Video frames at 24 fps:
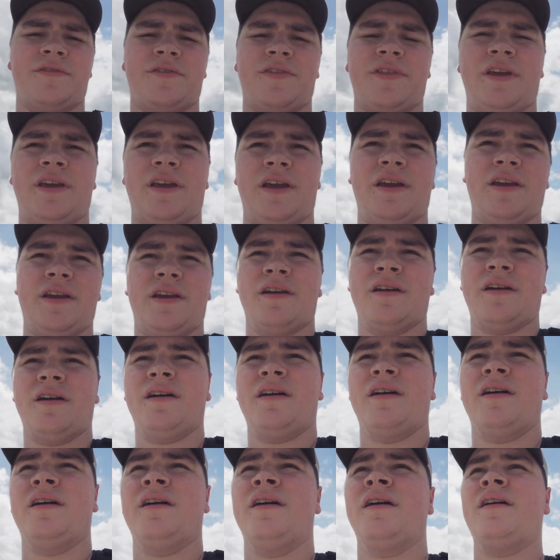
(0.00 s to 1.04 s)
the
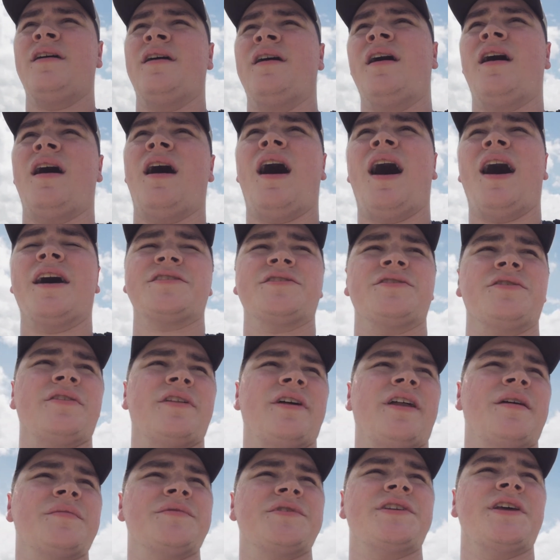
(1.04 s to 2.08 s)
hostel
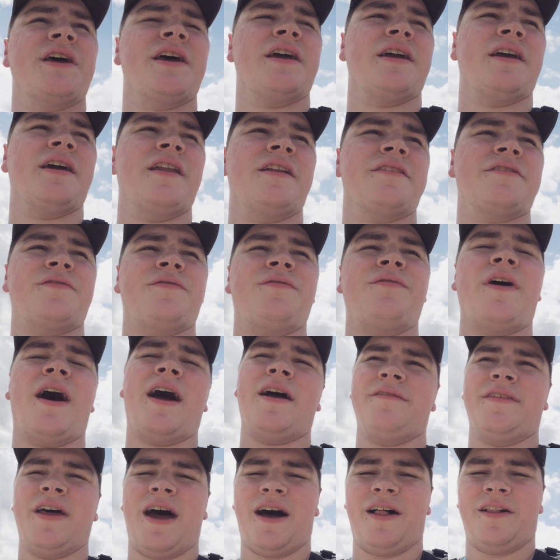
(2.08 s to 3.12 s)
that I'm staying at. It's
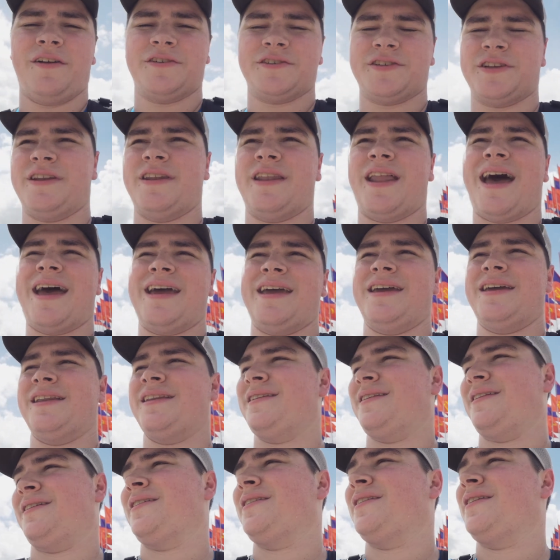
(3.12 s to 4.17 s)
$5 a night,
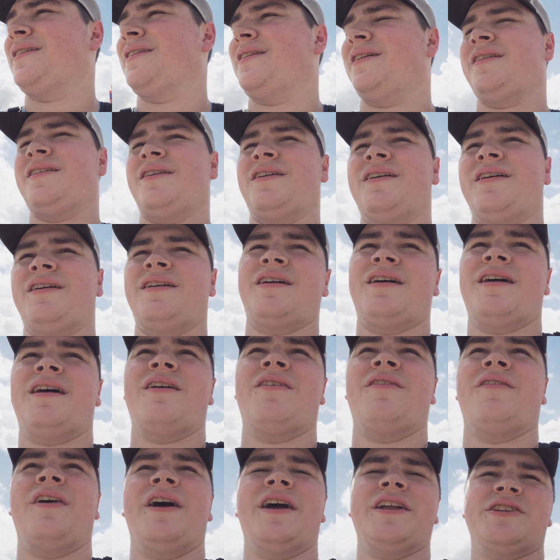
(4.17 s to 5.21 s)

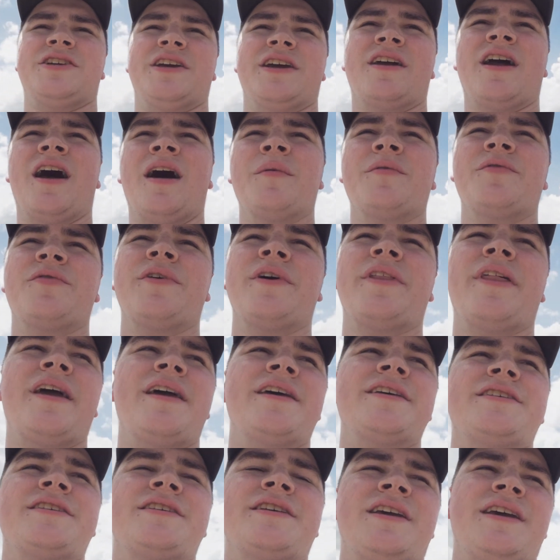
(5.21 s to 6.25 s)
which it comes with
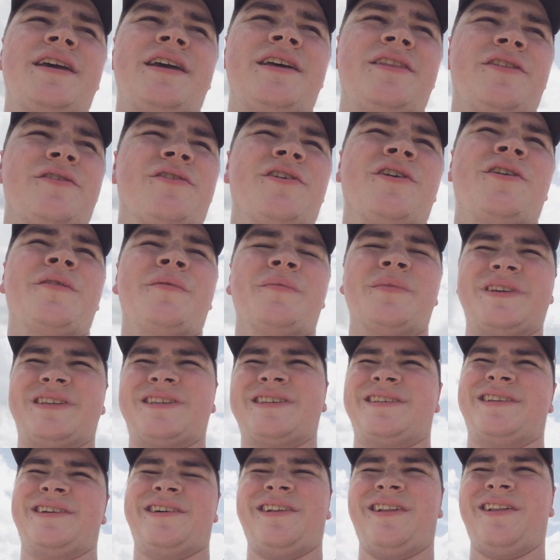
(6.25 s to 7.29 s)
AC. The room is
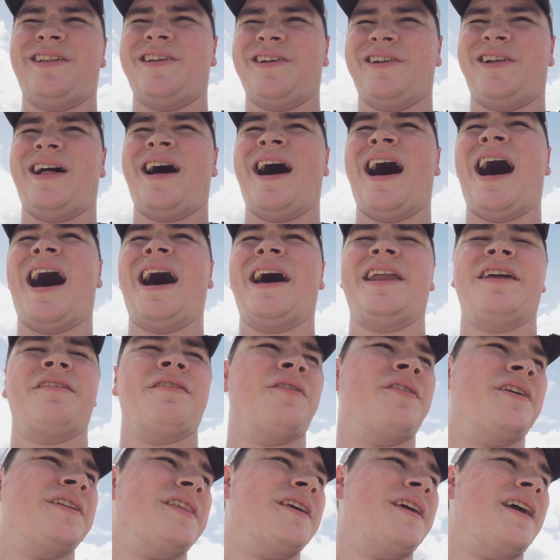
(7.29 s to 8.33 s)
still a little hot
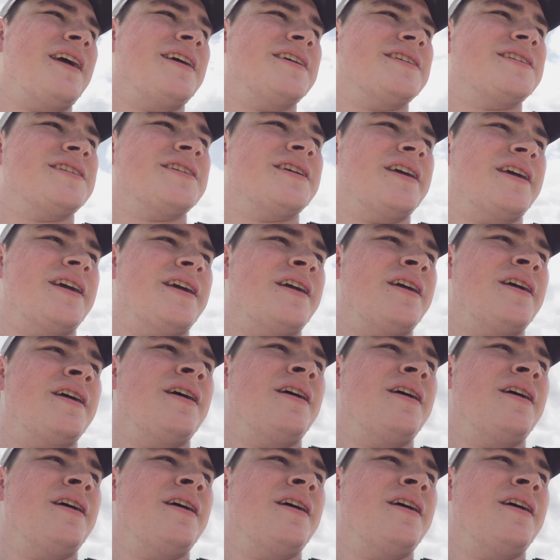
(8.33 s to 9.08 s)
even with the AC,